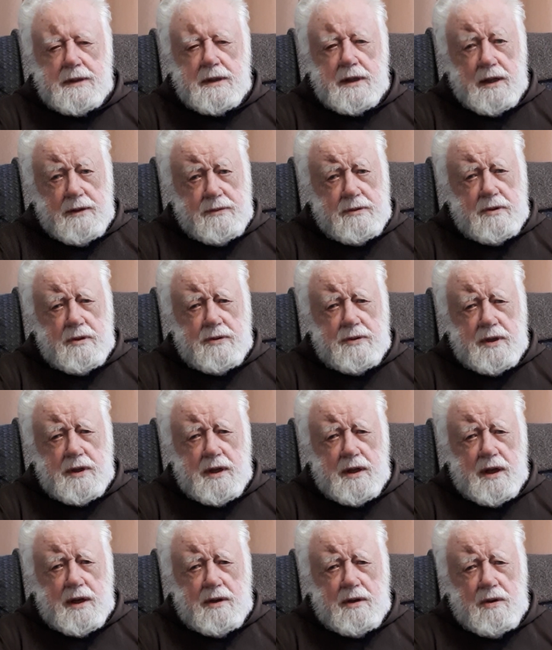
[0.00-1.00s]
If you're
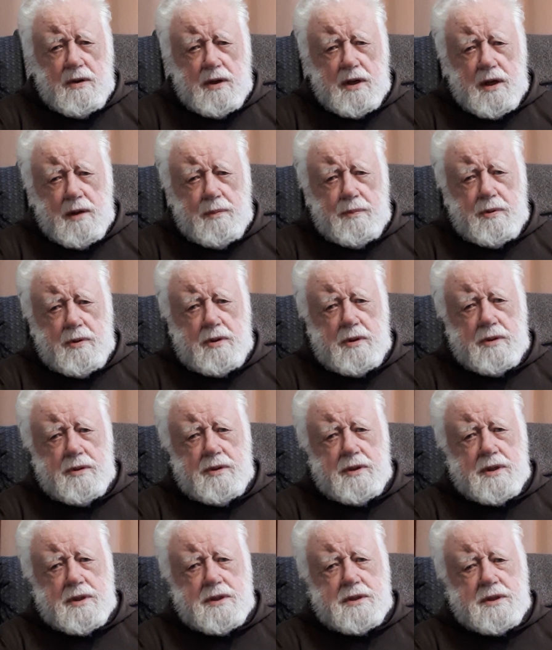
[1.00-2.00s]
thinking of going abroad
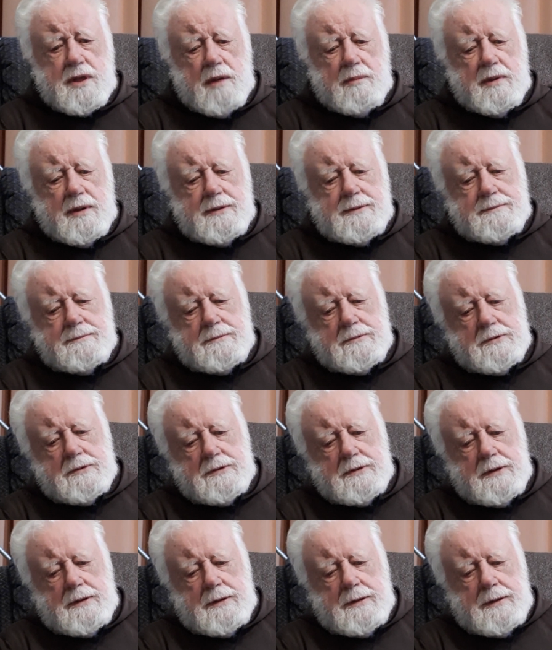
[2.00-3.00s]
this summer,
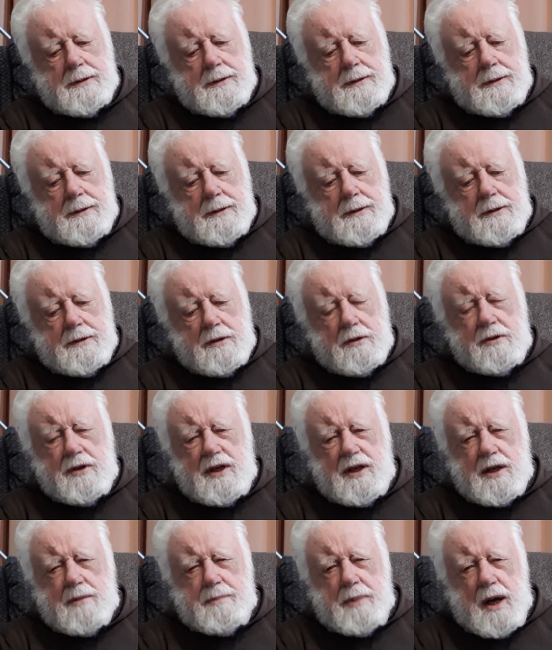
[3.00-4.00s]
you'll
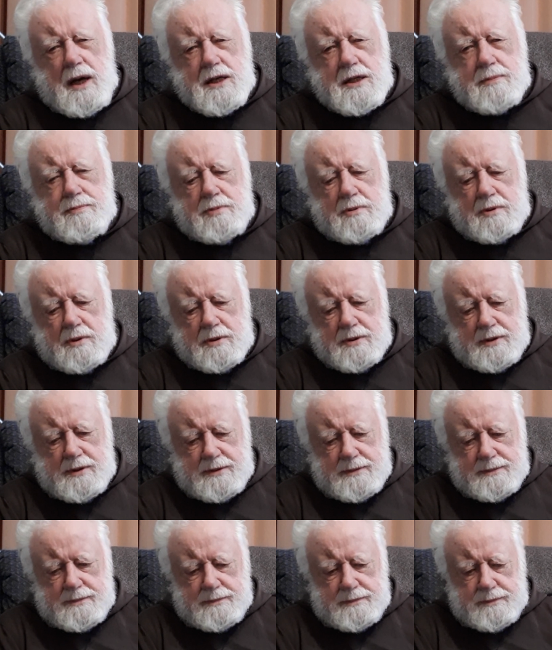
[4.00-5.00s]
need a passport.
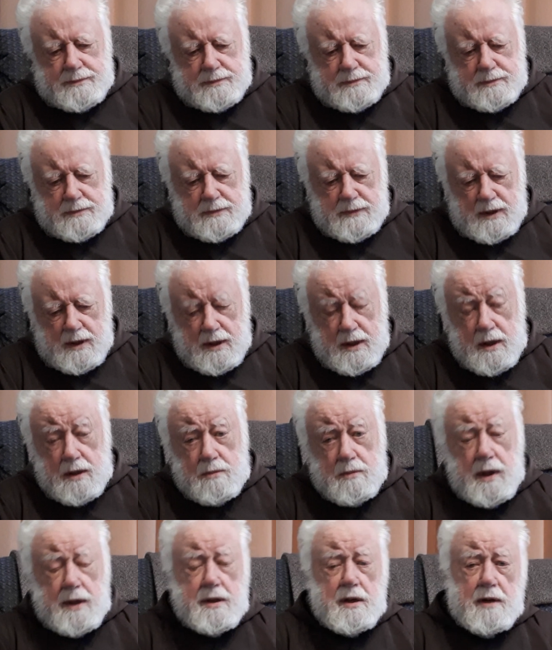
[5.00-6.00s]

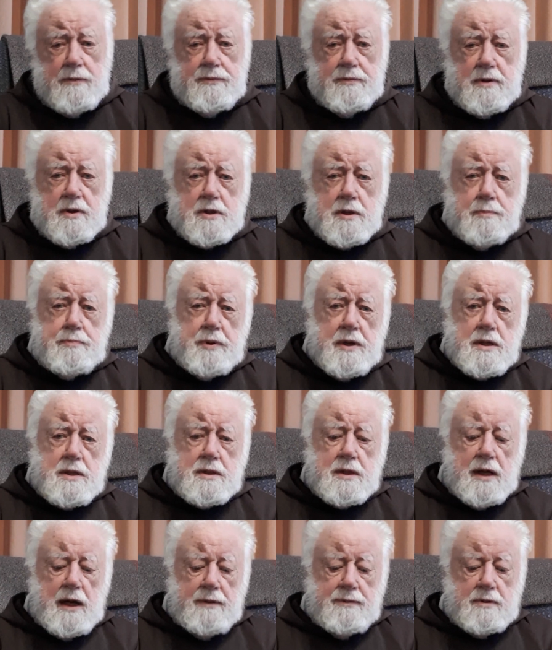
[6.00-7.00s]
Quite often as a priest
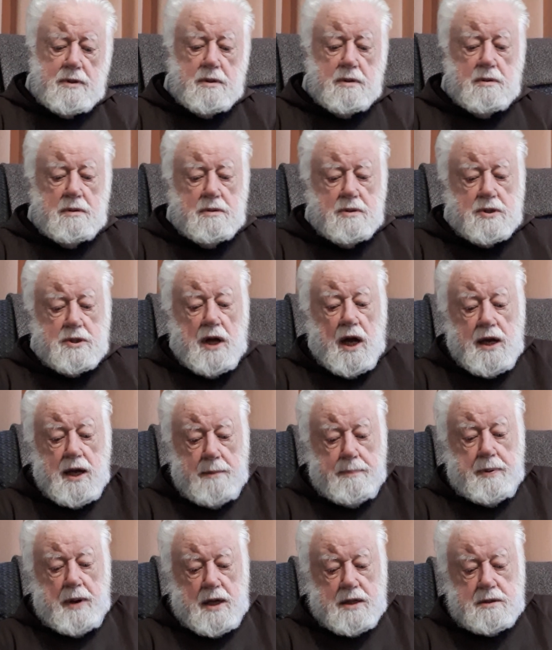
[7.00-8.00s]
I have to sign
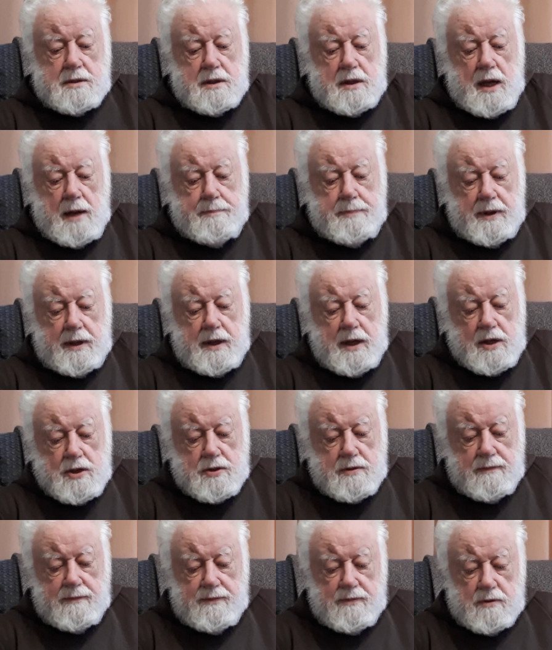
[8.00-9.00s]
the
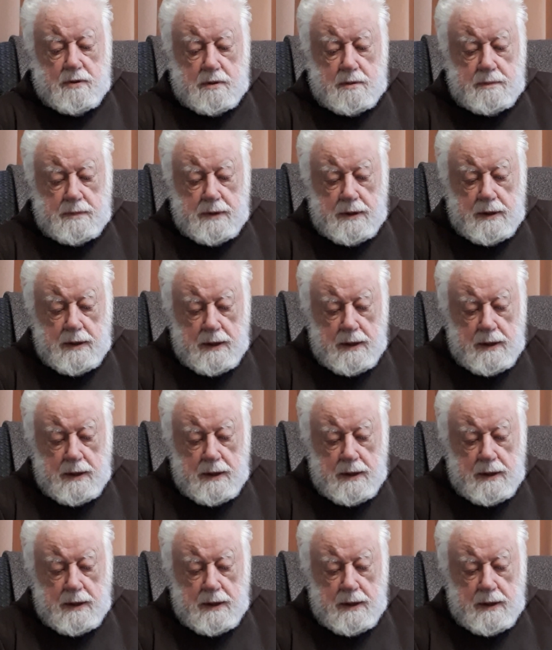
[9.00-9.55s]
application form